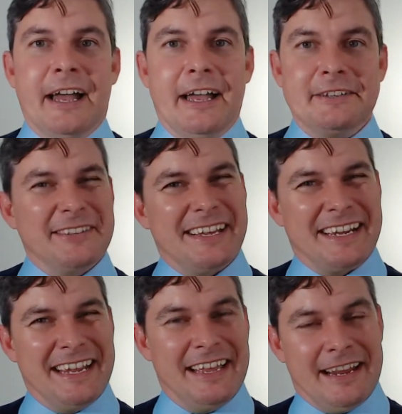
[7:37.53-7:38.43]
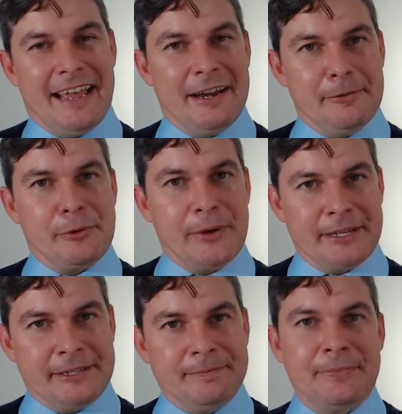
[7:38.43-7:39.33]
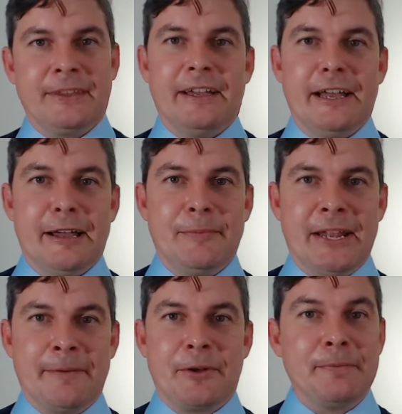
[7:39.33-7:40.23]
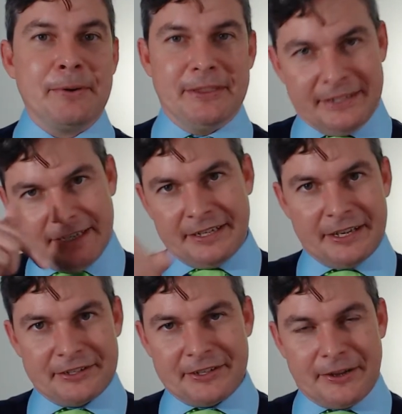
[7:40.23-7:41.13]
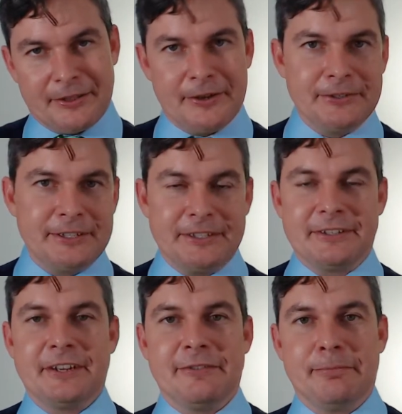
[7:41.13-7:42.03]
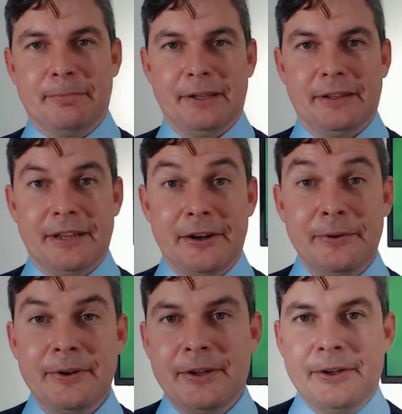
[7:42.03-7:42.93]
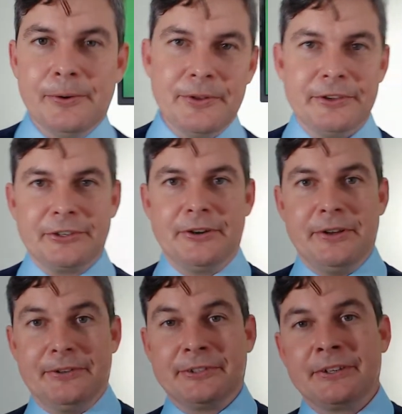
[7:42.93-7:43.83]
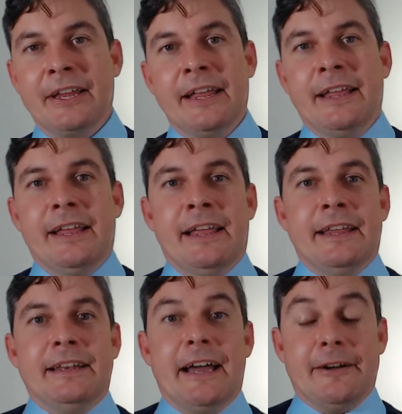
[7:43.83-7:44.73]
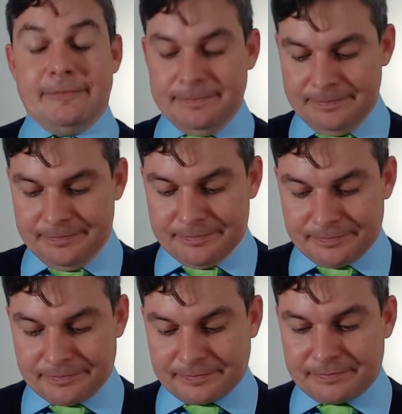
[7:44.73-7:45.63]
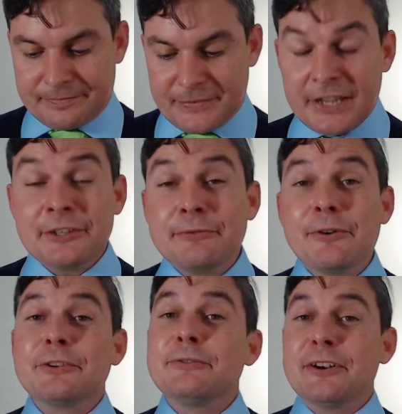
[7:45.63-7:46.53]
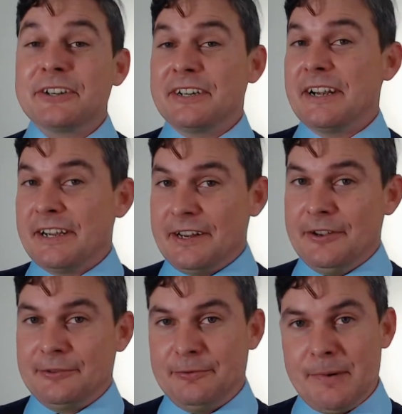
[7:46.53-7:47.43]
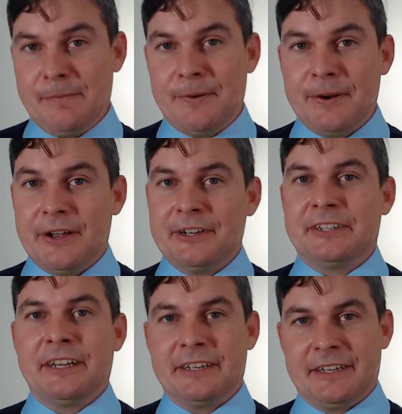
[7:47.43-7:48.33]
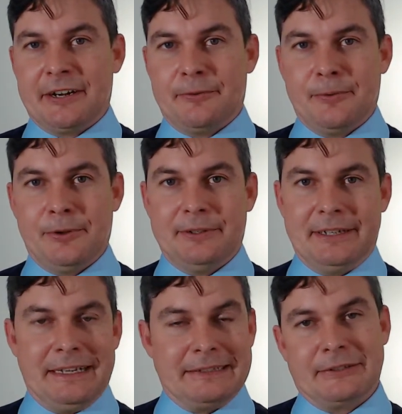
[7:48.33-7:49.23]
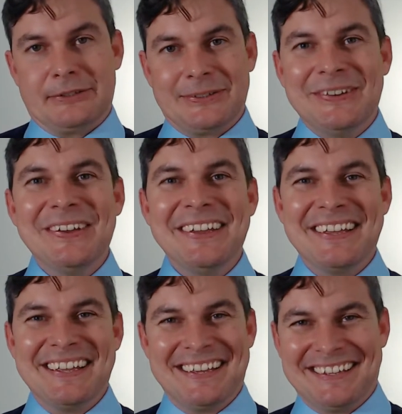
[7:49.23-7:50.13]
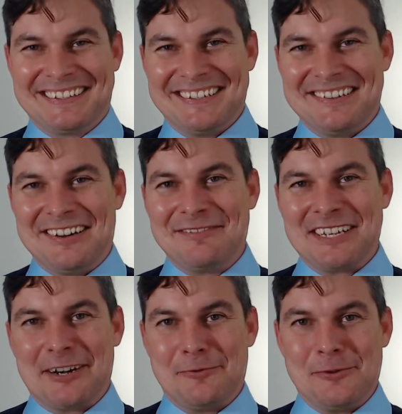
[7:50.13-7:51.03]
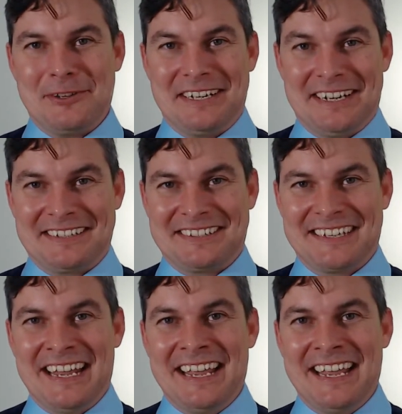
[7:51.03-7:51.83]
So that can add up quickly. And I'm going to put the details to all the hosting stuff below or in the show notes. Now, so far as functionality goes, remember how I said it's like a Rolodex. CRM's like a Rolodex